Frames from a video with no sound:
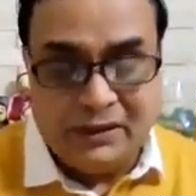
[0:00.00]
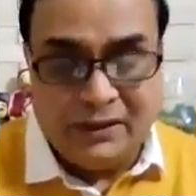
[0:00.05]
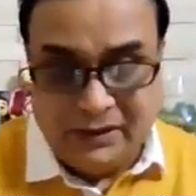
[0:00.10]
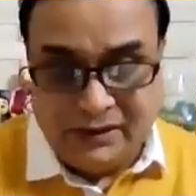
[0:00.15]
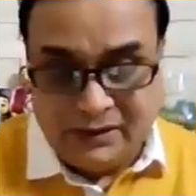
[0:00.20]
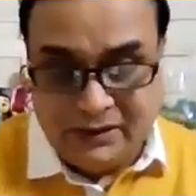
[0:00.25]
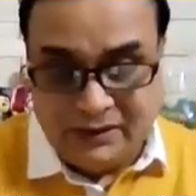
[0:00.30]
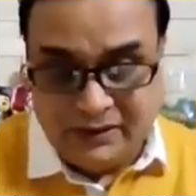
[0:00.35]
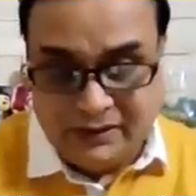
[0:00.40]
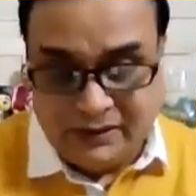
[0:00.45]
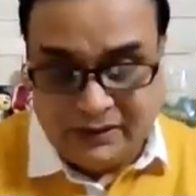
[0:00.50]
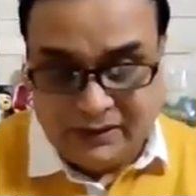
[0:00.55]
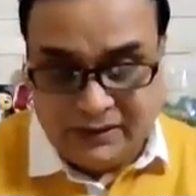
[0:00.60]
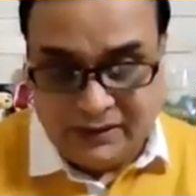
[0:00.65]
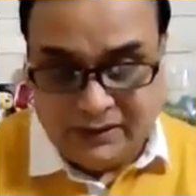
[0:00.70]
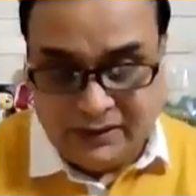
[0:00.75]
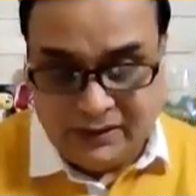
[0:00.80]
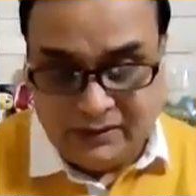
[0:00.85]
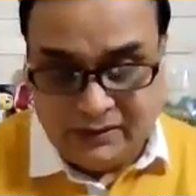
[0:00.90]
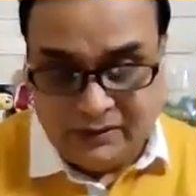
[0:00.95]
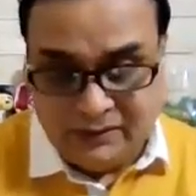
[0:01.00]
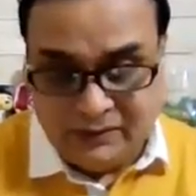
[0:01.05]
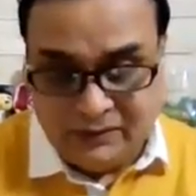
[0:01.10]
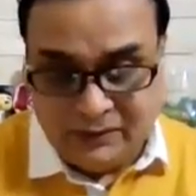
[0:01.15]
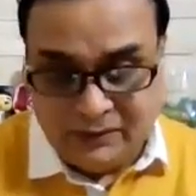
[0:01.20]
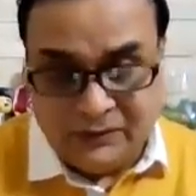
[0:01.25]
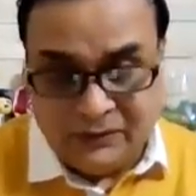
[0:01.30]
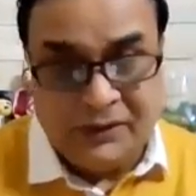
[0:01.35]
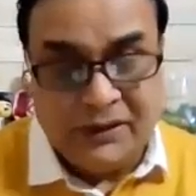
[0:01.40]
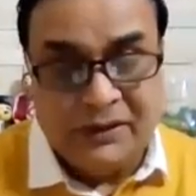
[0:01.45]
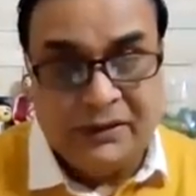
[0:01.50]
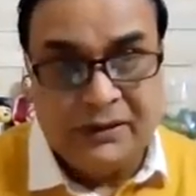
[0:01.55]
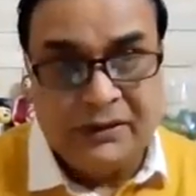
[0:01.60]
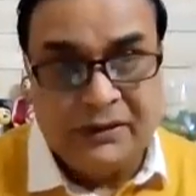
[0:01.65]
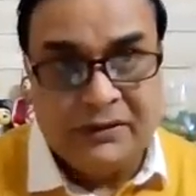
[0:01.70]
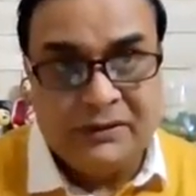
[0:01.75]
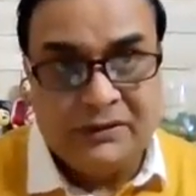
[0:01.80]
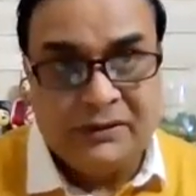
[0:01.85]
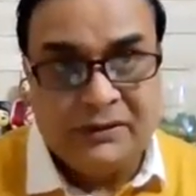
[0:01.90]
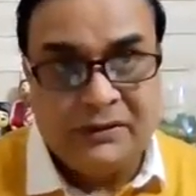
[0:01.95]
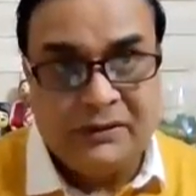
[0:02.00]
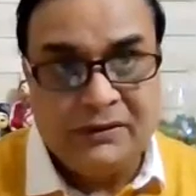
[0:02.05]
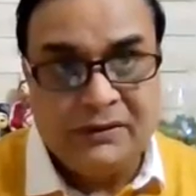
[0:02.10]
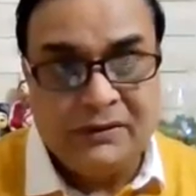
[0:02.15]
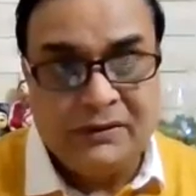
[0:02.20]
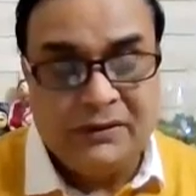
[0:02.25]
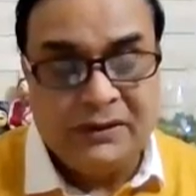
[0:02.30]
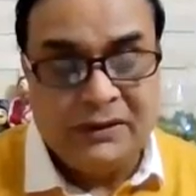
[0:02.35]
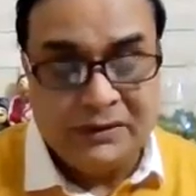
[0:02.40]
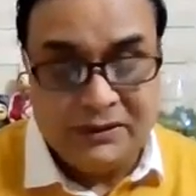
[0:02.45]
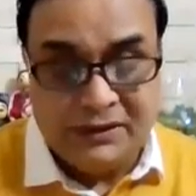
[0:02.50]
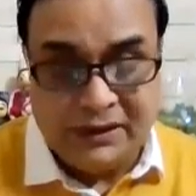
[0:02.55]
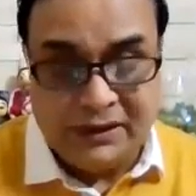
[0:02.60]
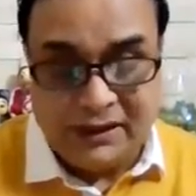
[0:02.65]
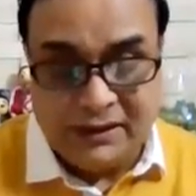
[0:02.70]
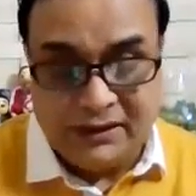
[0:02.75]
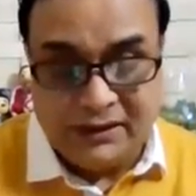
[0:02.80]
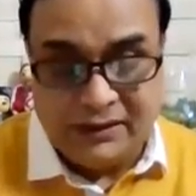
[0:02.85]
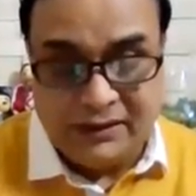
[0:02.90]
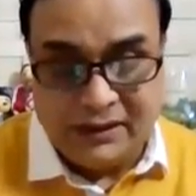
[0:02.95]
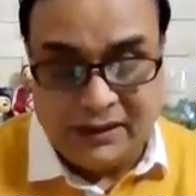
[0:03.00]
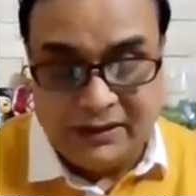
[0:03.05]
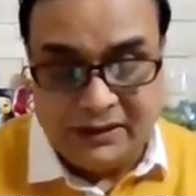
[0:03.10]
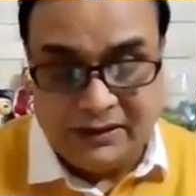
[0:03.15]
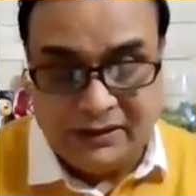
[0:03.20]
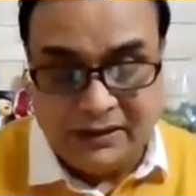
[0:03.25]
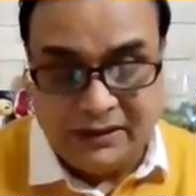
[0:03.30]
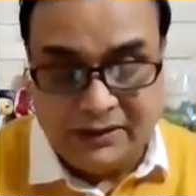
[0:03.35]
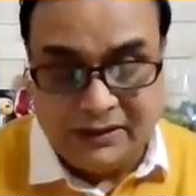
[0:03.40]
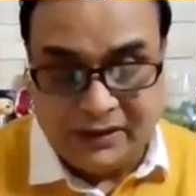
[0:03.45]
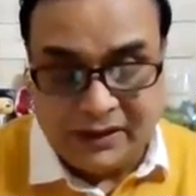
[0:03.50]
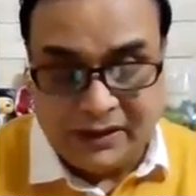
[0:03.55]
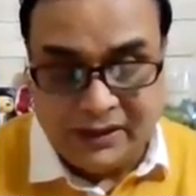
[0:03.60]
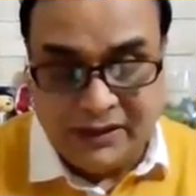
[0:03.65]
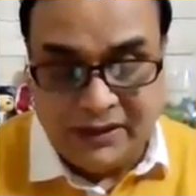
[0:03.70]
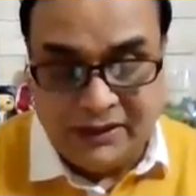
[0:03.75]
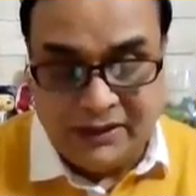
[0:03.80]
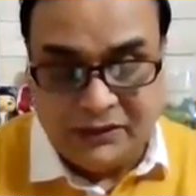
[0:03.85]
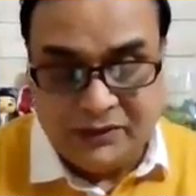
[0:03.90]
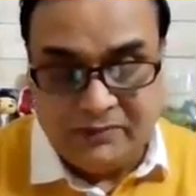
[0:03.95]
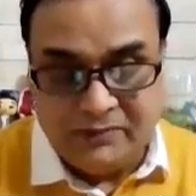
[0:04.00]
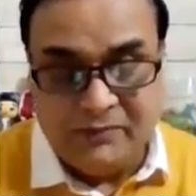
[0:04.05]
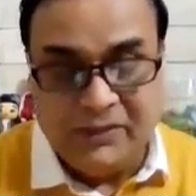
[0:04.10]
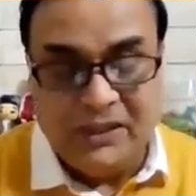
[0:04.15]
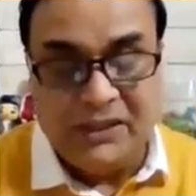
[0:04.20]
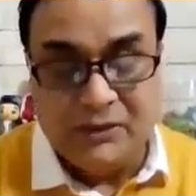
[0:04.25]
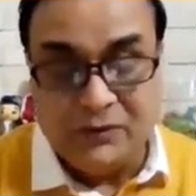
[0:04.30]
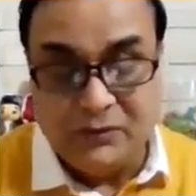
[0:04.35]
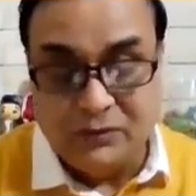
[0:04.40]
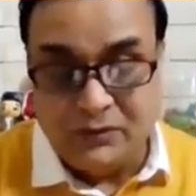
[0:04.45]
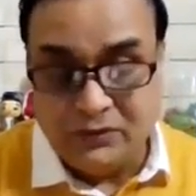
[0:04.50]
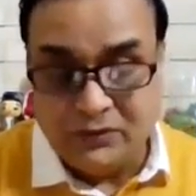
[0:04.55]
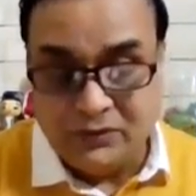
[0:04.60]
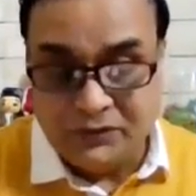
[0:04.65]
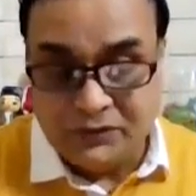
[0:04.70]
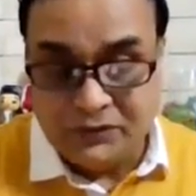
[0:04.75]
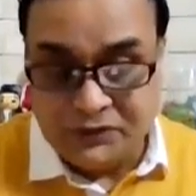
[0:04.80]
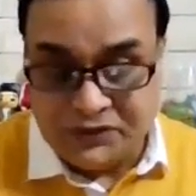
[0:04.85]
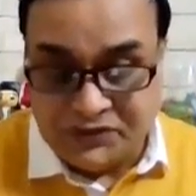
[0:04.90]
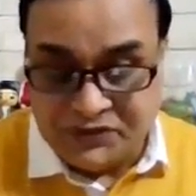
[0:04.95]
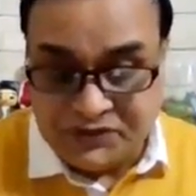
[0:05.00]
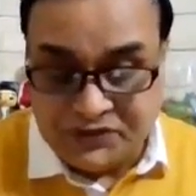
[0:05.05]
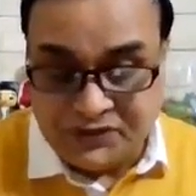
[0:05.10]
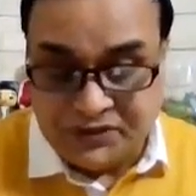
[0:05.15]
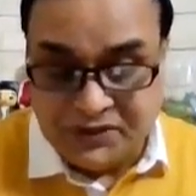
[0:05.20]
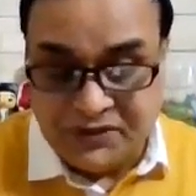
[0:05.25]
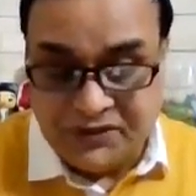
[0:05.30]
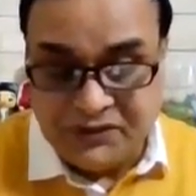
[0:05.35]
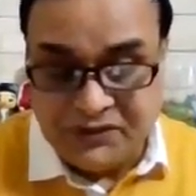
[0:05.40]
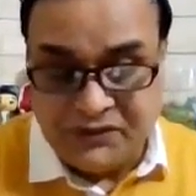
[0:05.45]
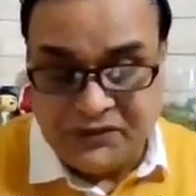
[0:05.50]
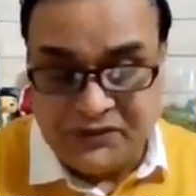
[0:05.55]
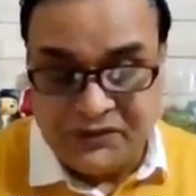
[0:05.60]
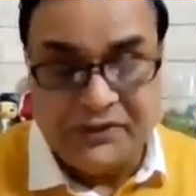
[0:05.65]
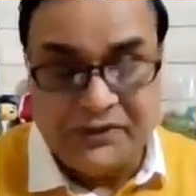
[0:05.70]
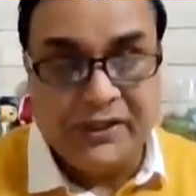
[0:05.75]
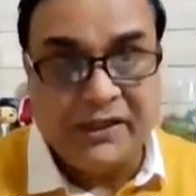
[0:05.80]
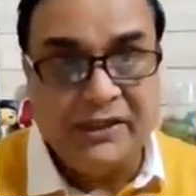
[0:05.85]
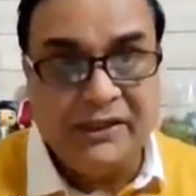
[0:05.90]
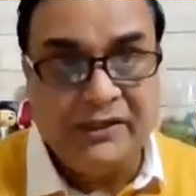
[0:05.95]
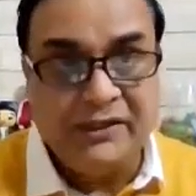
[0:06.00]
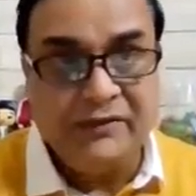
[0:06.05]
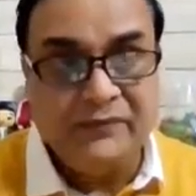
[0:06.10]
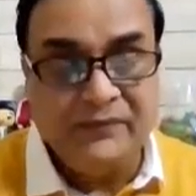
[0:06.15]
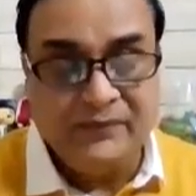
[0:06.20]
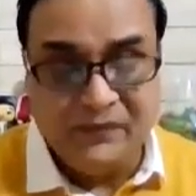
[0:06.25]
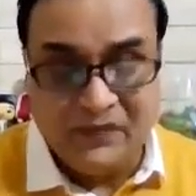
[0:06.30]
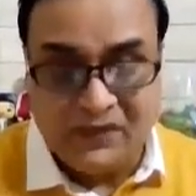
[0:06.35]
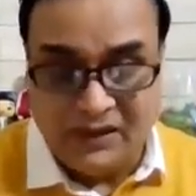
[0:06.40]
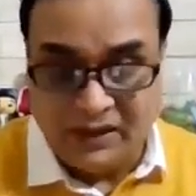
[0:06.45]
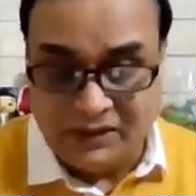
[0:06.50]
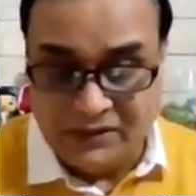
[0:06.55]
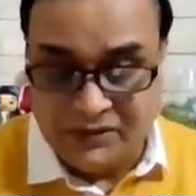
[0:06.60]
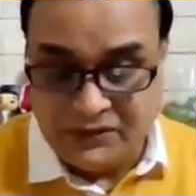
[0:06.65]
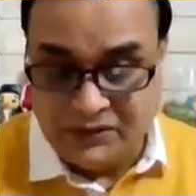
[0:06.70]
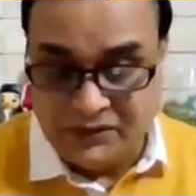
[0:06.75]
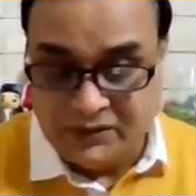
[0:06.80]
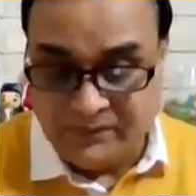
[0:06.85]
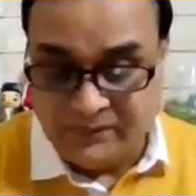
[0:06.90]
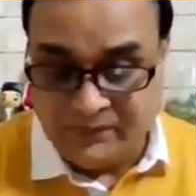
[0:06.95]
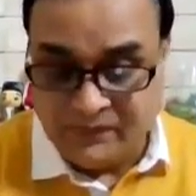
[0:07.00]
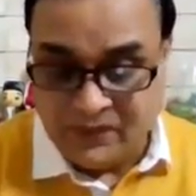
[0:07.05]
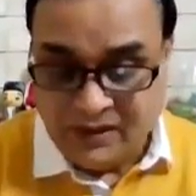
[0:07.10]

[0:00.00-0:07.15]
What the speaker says: and good things is that the rice, mango, citrus, dry nuts,